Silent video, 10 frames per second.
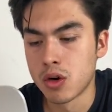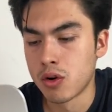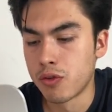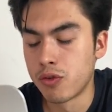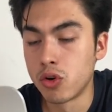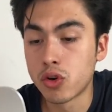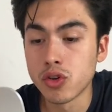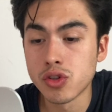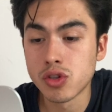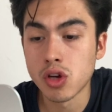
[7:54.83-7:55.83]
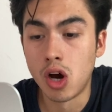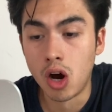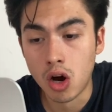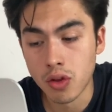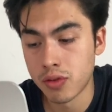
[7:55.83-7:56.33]
Focus
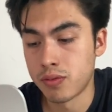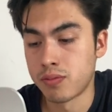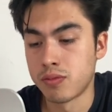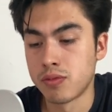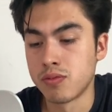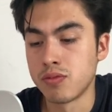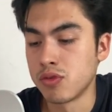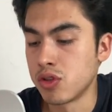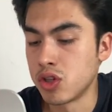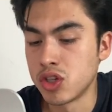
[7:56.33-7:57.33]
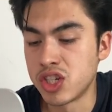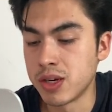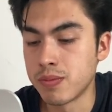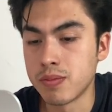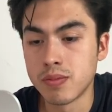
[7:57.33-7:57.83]
on
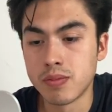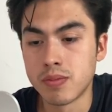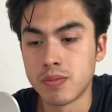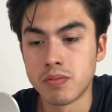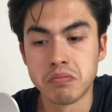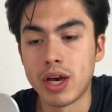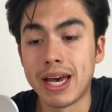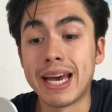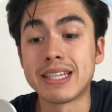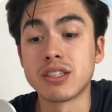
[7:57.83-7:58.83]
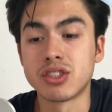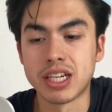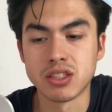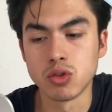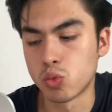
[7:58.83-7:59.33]
gym
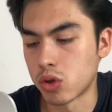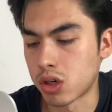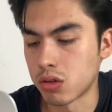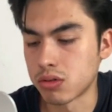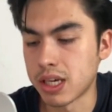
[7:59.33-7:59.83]
exercise, not workout.